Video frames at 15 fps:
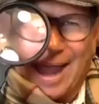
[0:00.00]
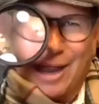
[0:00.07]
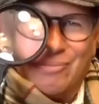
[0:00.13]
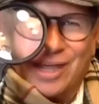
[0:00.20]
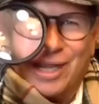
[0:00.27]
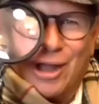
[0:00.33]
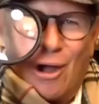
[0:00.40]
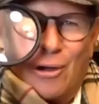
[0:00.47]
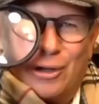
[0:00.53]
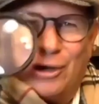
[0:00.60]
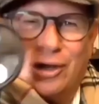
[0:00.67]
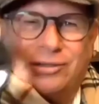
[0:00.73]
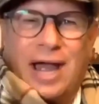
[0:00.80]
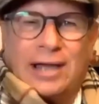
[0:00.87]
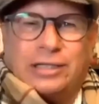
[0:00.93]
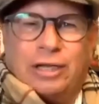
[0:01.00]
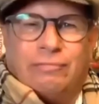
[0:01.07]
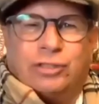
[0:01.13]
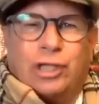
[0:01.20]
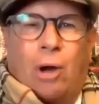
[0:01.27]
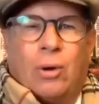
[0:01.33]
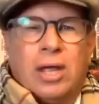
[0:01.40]
the odor detective.
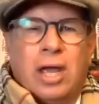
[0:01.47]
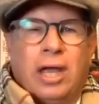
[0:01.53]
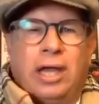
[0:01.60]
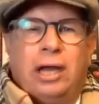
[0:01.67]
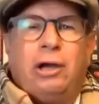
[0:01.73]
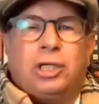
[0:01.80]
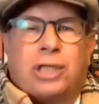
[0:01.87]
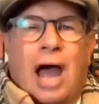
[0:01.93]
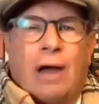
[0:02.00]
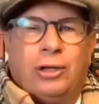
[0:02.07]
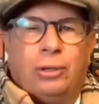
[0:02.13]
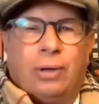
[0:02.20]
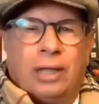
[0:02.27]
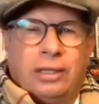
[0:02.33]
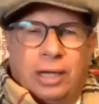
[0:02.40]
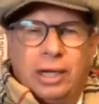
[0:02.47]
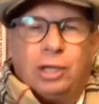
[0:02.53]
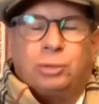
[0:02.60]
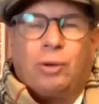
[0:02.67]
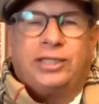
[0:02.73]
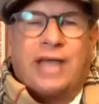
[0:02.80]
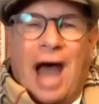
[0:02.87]
So here's
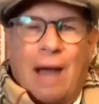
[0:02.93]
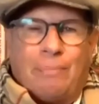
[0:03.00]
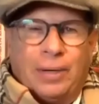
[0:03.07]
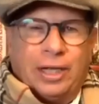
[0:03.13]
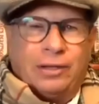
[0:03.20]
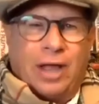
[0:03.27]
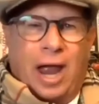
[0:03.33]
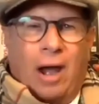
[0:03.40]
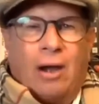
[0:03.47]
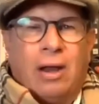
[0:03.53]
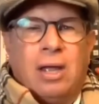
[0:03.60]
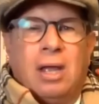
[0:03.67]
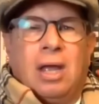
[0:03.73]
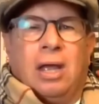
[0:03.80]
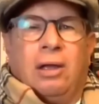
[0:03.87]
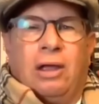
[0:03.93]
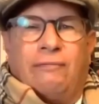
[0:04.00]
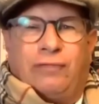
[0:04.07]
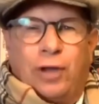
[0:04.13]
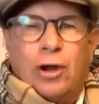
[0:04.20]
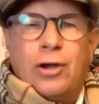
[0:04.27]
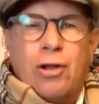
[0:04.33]
what's happening there. If
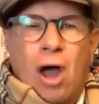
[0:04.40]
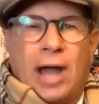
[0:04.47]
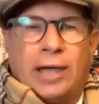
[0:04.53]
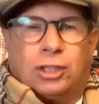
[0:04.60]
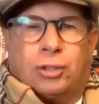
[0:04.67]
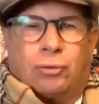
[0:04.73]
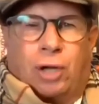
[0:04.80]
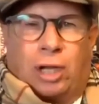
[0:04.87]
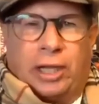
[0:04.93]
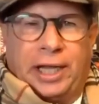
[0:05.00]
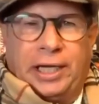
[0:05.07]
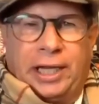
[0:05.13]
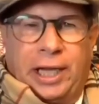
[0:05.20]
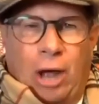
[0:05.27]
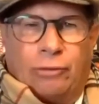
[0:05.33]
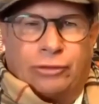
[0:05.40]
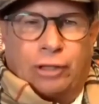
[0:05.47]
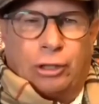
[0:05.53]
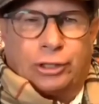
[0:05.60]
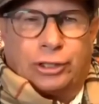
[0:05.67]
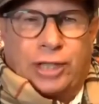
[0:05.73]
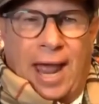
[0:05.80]
you're not cleaning out
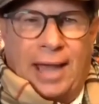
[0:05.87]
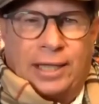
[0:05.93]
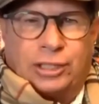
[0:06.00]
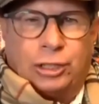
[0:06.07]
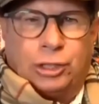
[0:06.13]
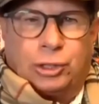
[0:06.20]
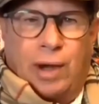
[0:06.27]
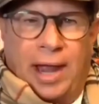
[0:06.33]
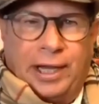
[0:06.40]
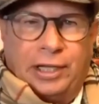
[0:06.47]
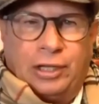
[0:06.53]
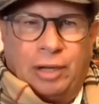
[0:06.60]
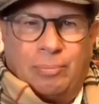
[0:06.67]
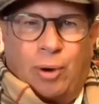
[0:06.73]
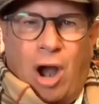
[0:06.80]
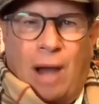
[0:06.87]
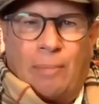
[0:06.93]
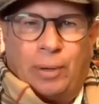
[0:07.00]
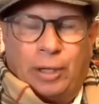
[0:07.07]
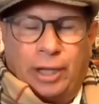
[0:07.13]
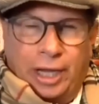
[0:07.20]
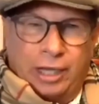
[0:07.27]
those tanks and draining them
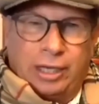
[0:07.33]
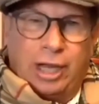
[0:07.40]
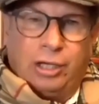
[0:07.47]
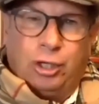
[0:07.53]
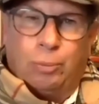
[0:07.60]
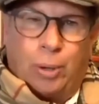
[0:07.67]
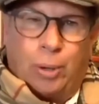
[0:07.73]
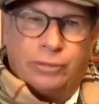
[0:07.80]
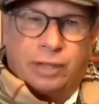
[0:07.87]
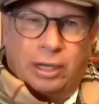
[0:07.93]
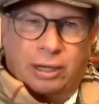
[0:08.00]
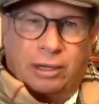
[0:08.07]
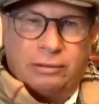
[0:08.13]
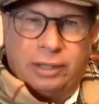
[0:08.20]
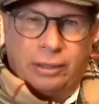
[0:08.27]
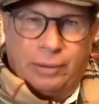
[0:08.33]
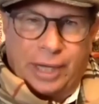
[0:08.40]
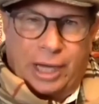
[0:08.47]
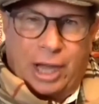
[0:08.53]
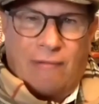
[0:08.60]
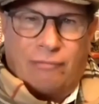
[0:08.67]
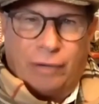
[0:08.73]
properly, and then you put the
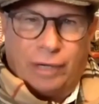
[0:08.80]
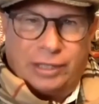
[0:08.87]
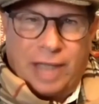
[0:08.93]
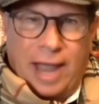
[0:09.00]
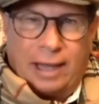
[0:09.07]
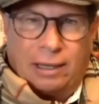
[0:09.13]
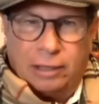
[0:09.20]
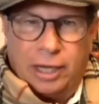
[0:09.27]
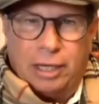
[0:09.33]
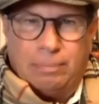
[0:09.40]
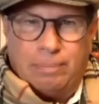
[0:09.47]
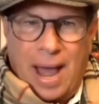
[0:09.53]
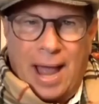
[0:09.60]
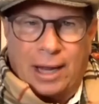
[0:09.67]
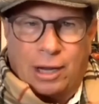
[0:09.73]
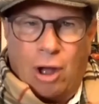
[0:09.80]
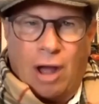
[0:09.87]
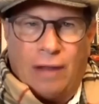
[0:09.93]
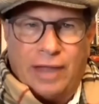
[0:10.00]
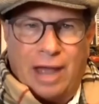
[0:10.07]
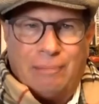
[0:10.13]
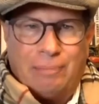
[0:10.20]
recovery tank lid back
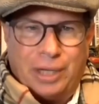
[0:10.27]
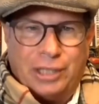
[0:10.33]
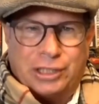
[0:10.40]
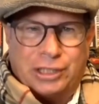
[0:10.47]
on that piece of